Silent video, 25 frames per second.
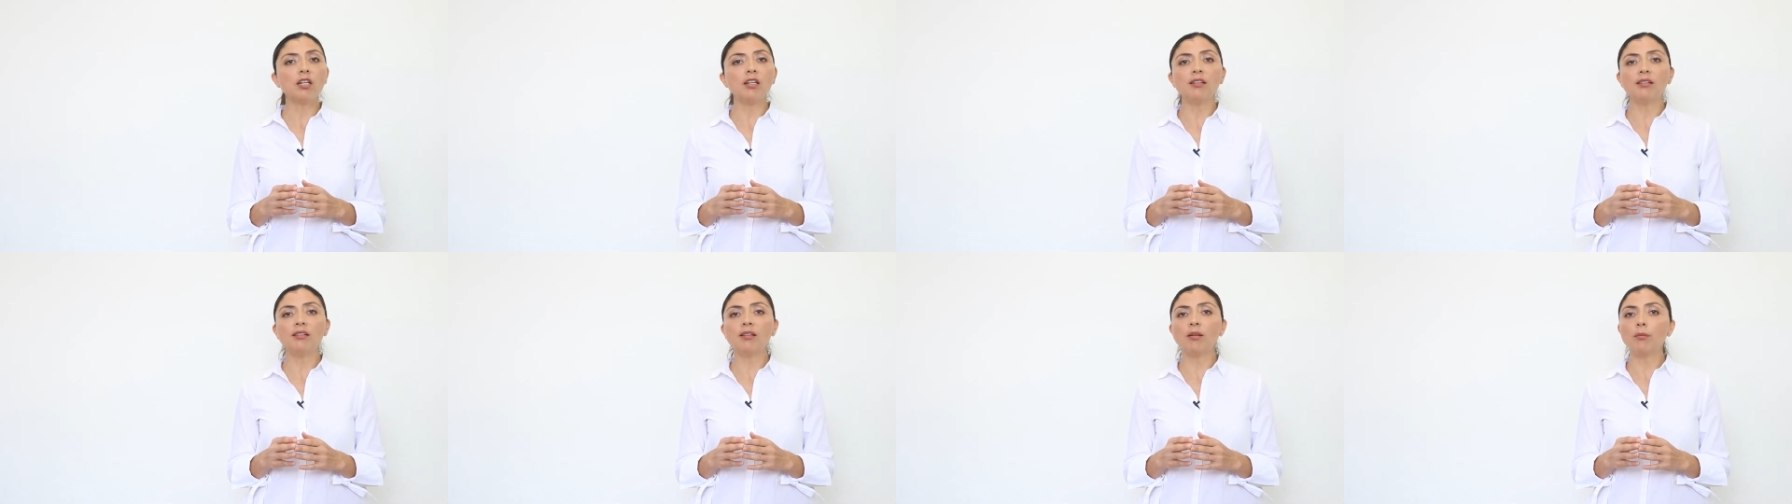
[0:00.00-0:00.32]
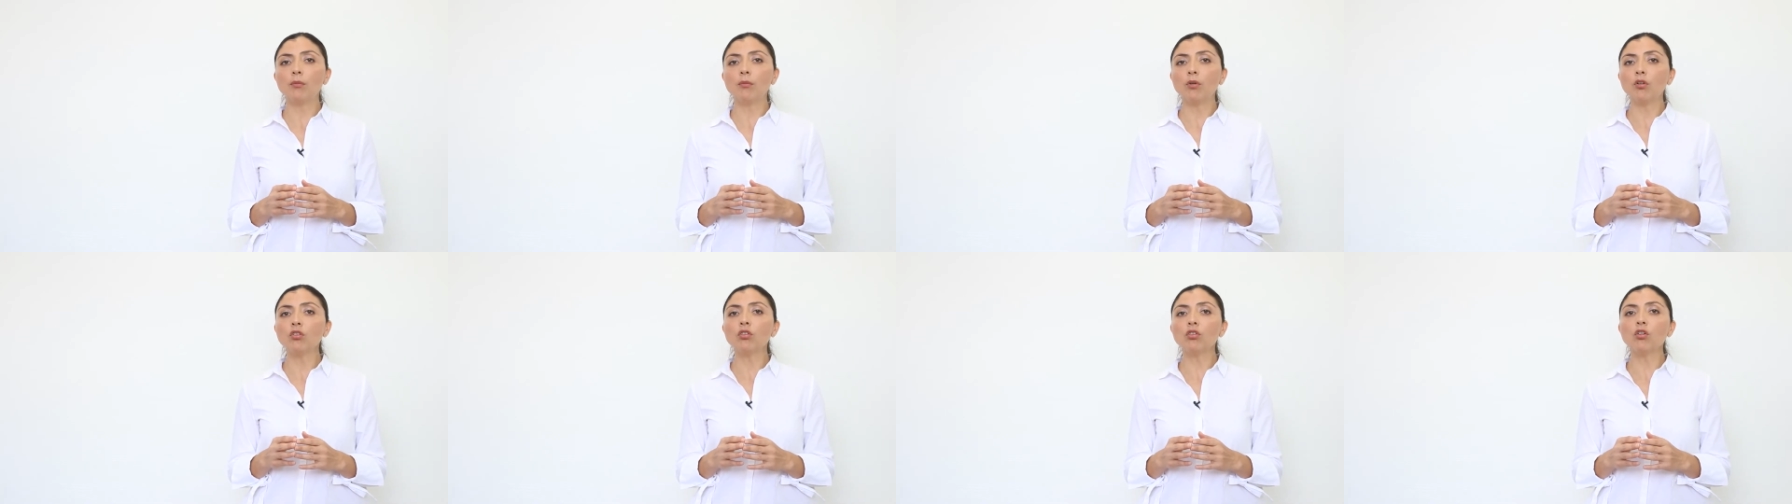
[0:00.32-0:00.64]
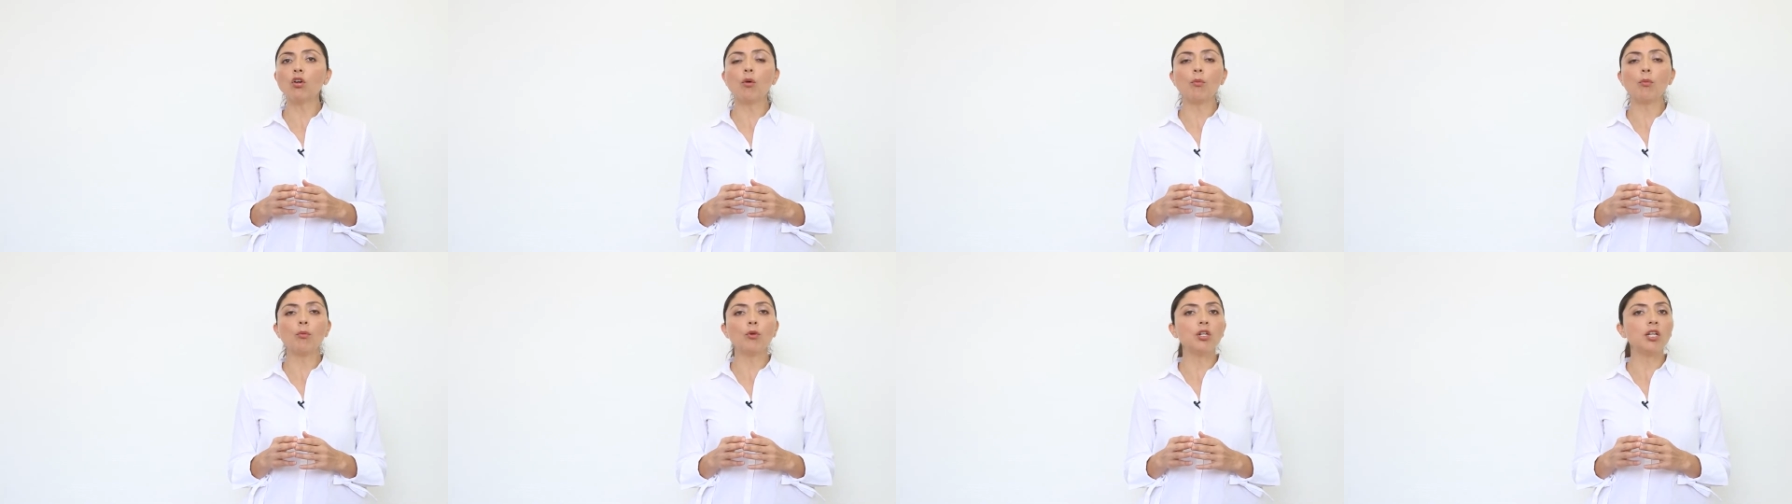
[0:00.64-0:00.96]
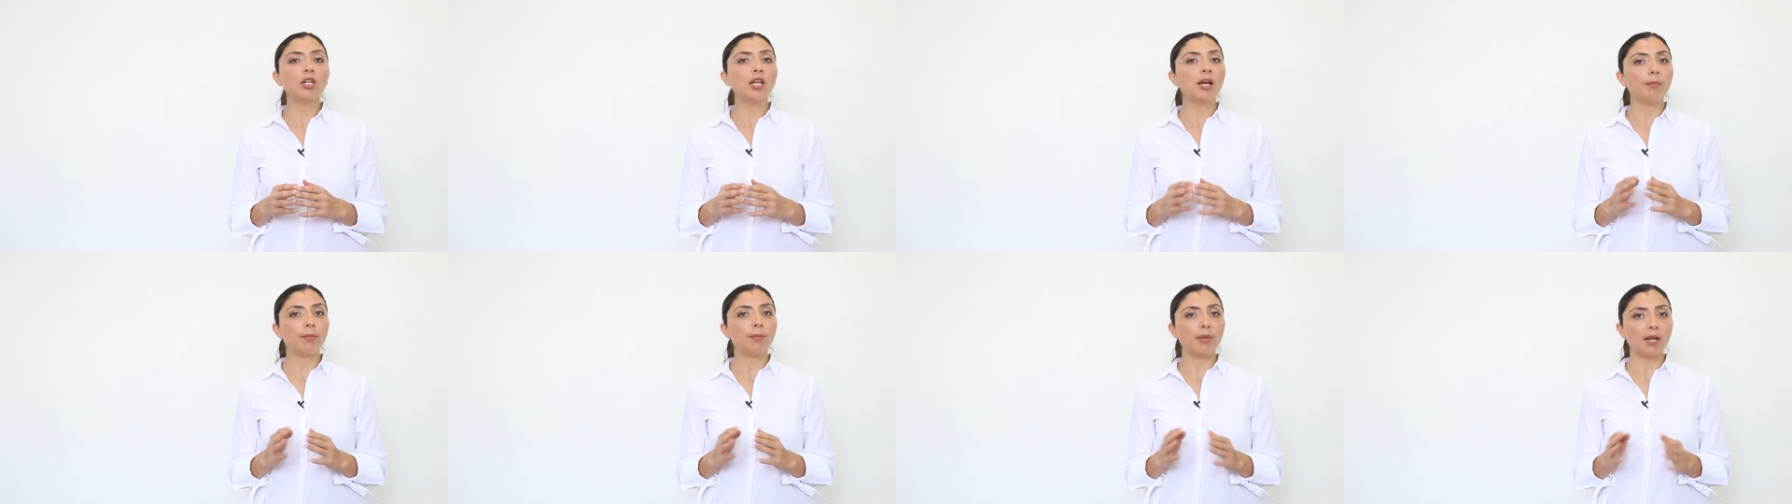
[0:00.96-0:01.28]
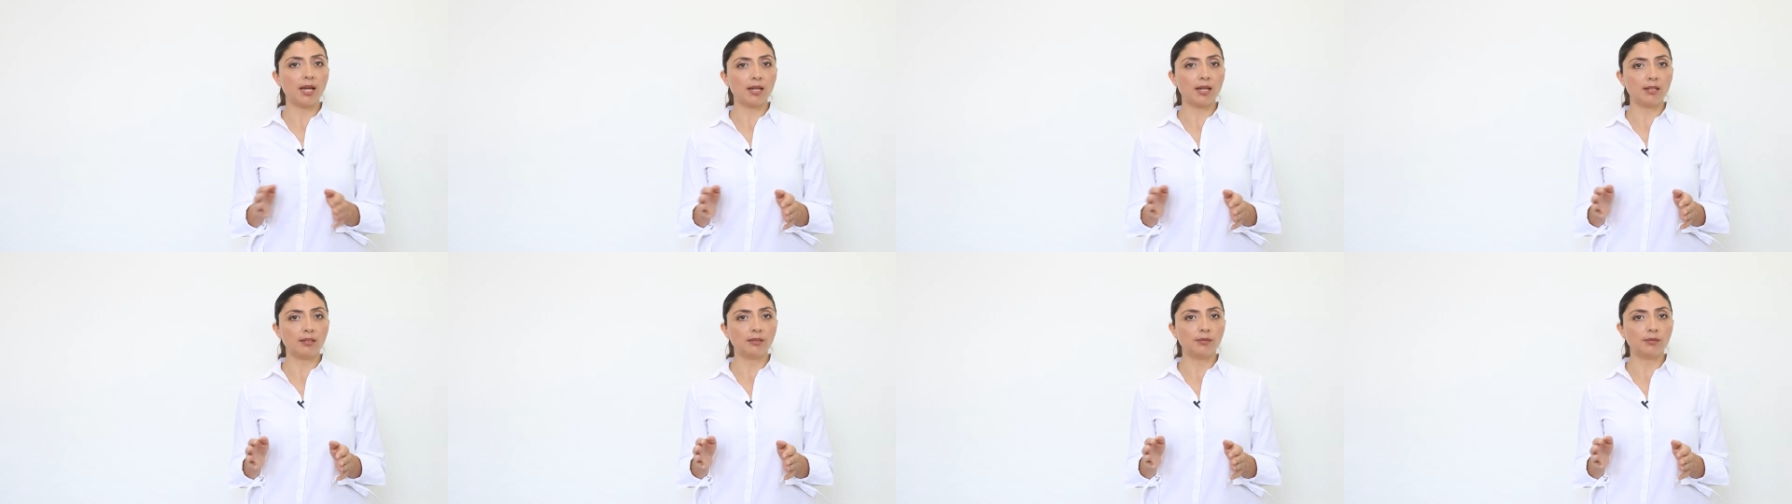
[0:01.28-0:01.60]
is the most commonly
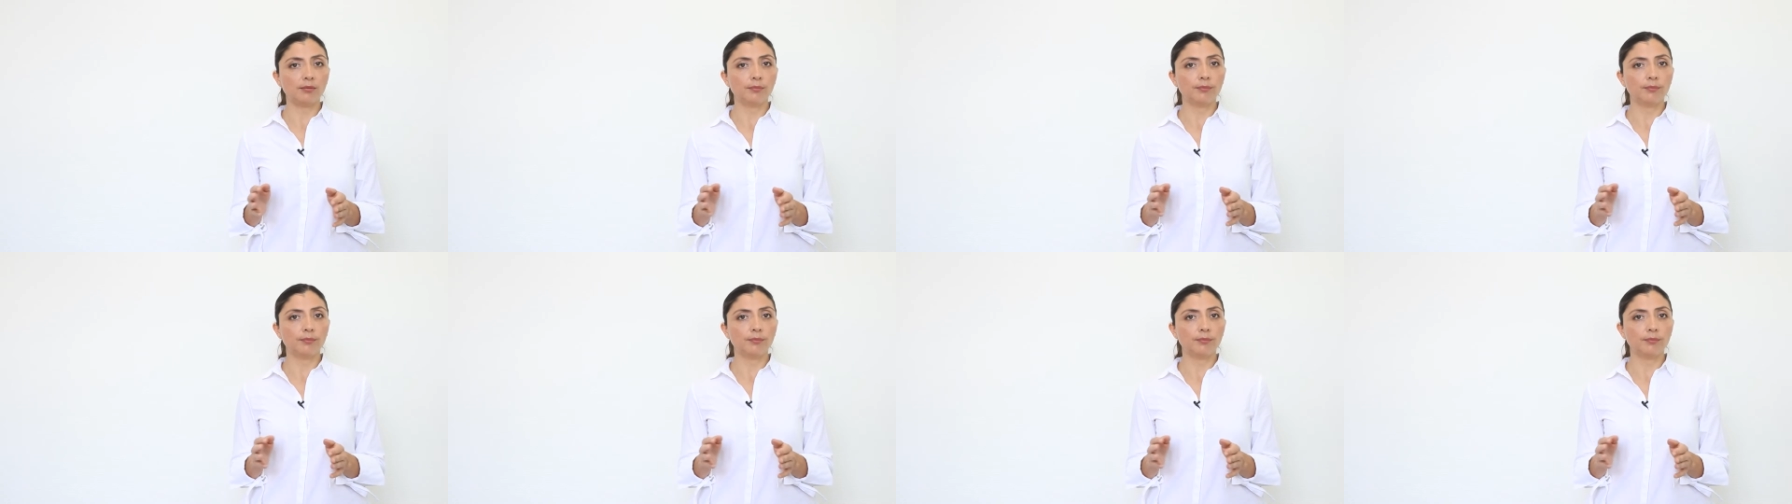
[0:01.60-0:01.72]
applied.